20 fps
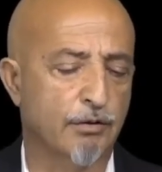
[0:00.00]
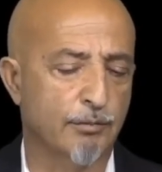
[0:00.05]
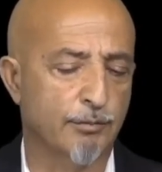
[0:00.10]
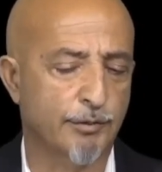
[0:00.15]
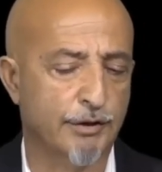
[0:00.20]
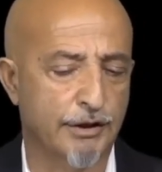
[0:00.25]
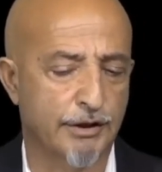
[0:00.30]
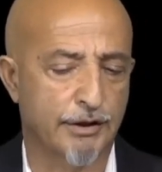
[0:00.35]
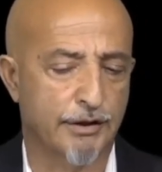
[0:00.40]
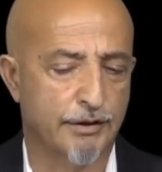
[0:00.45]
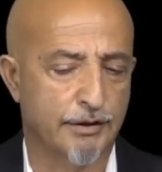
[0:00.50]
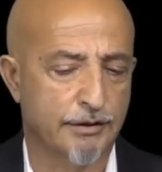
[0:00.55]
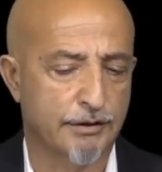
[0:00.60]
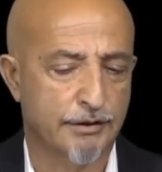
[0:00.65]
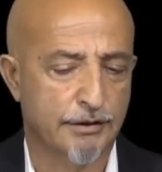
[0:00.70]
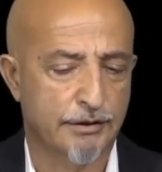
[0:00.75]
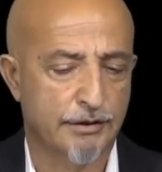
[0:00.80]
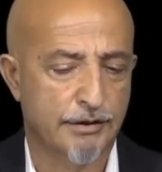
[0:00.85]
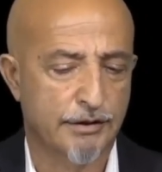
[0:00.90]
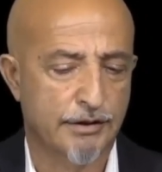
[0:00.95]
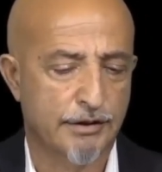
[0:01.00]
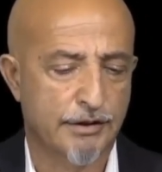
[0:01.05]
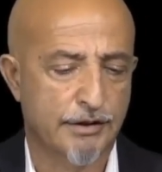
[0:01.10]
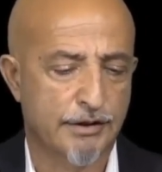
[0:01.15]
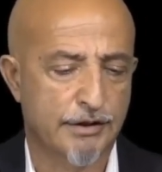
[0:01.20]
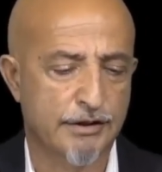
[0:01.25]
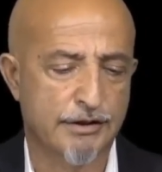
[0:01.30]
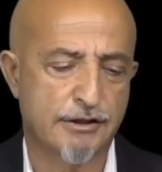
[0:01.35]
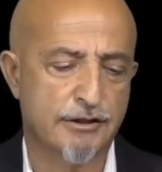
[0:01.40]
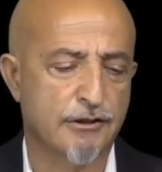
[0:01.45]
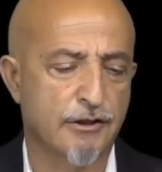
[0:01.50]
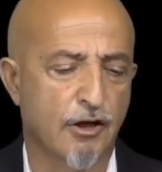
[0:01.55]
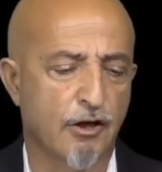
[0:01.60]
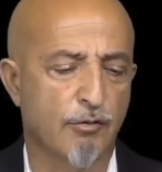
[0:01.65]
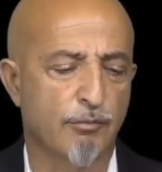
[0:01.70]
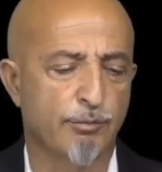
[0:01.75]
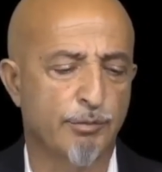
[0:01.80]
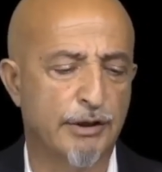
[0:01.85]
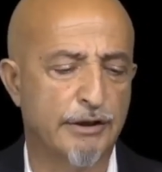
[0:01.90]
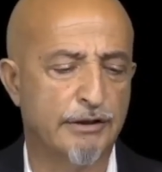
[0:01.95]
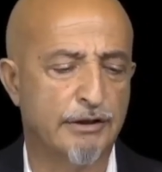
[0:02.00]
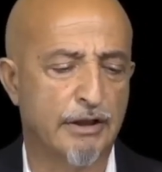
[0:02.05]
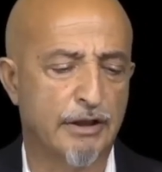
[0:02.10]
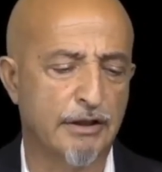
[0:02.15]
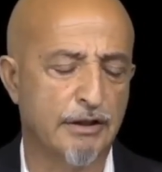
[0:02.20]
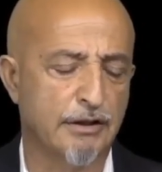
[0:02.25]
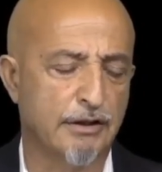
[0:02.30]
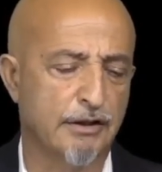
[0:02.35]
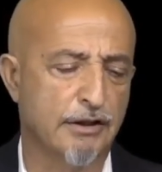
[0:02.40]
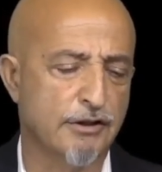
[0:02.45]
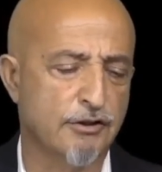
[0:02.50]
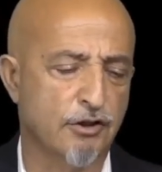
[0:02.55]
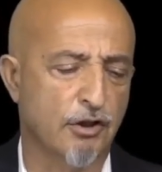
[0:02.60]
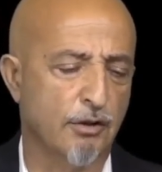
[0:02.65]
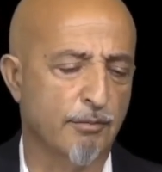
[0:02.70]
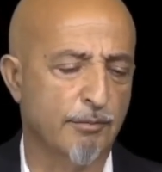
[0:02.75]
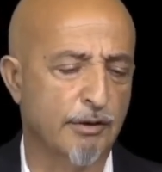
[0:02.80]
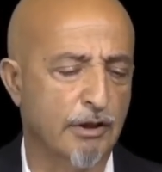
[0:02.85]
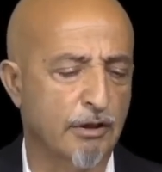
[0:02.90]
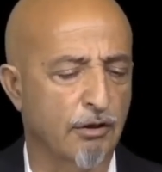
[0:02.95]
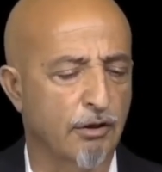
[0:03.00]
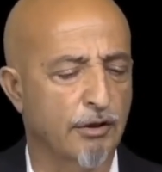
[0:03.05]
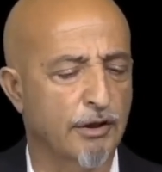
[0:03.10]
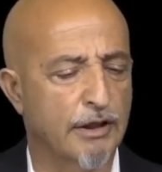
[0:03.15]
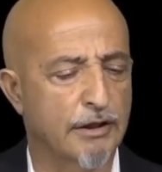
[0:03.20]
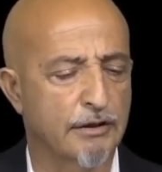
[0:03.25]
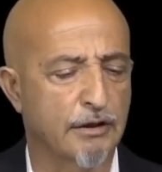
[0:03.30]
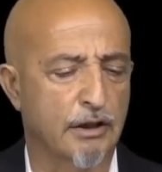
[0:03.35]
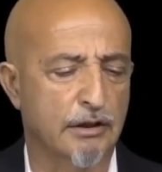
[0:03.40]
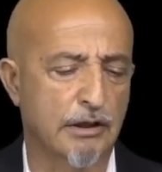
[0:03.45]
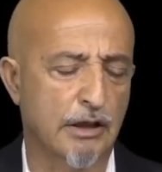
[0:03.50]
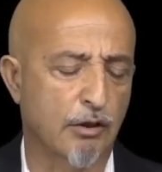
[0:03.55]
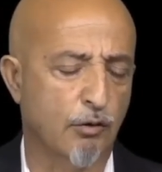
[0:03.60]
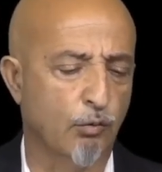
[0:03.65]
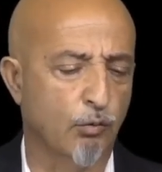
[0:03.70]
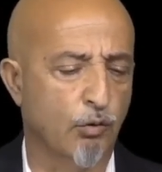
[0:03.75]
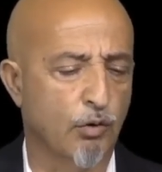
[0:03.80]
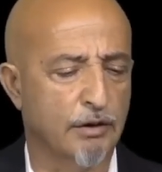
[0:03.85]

makes the best family discipline. And he swears to